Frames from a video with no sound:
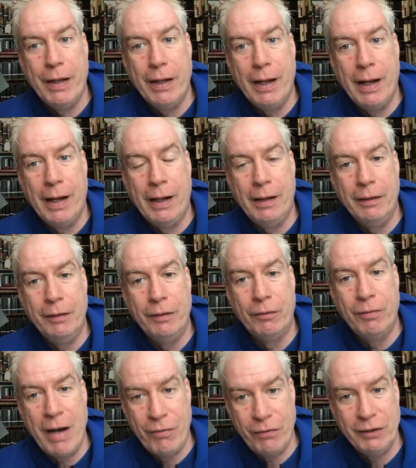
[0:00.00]
uh, the
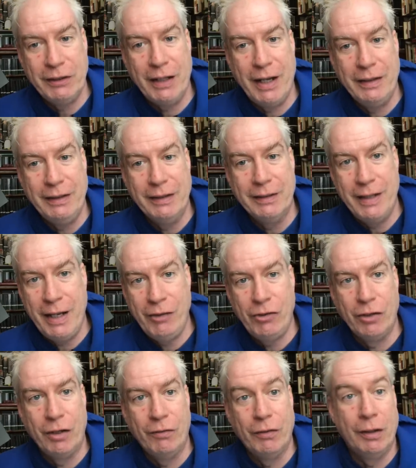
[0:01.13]
reverence and the
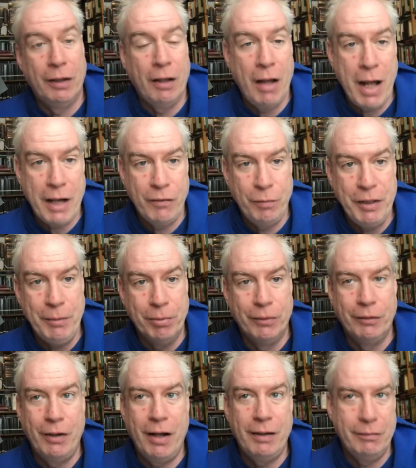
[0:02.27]
attention of a lot of people.
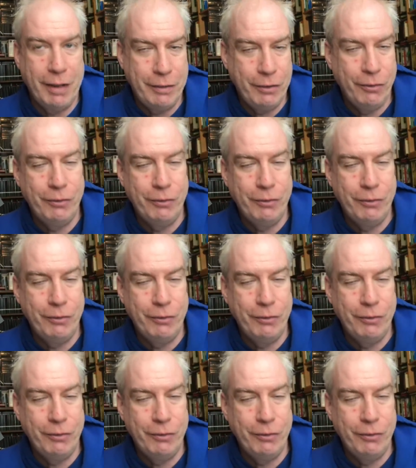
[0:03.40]
Not, I know